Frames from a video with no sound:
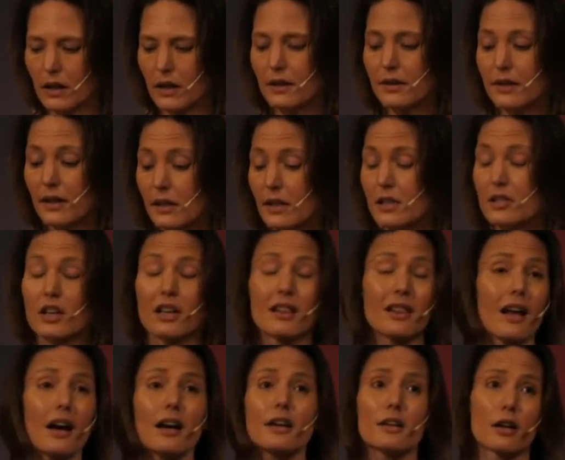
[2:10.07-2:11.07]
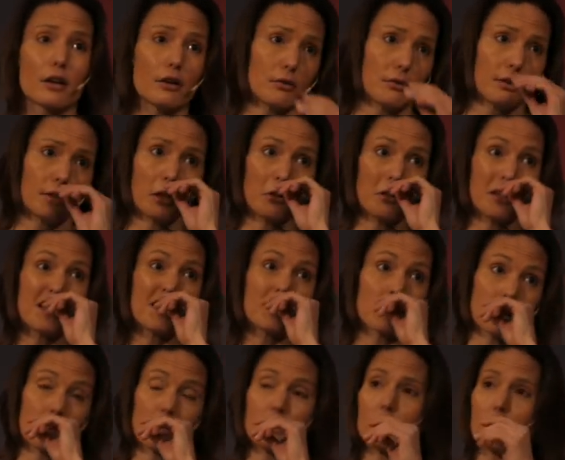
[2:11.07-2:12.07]
the LHC and LIGO, you know,
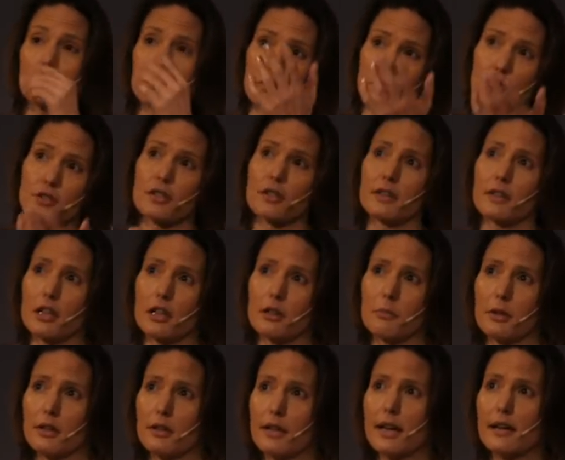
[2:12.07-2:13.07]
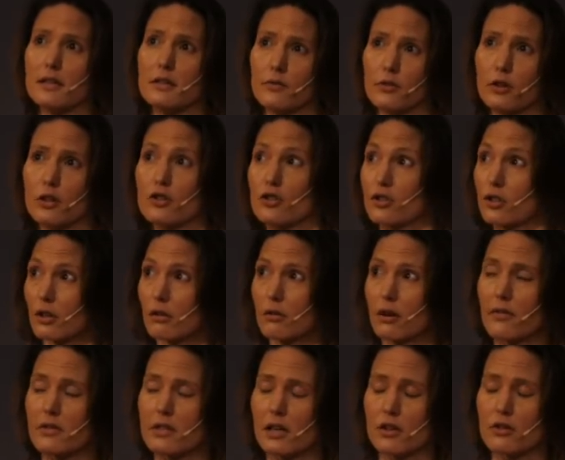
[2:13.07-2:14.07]
LISA, which is going to be the next version, so the
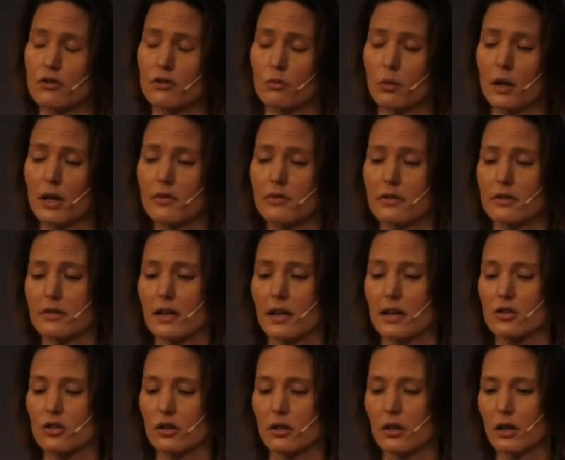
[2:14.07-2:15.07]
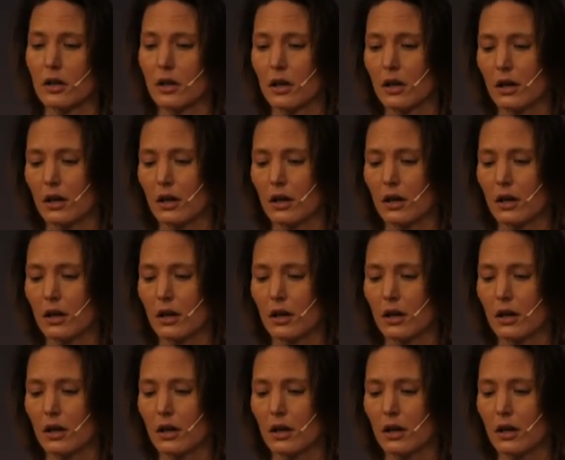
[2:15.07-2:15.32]
gravitational wave detection,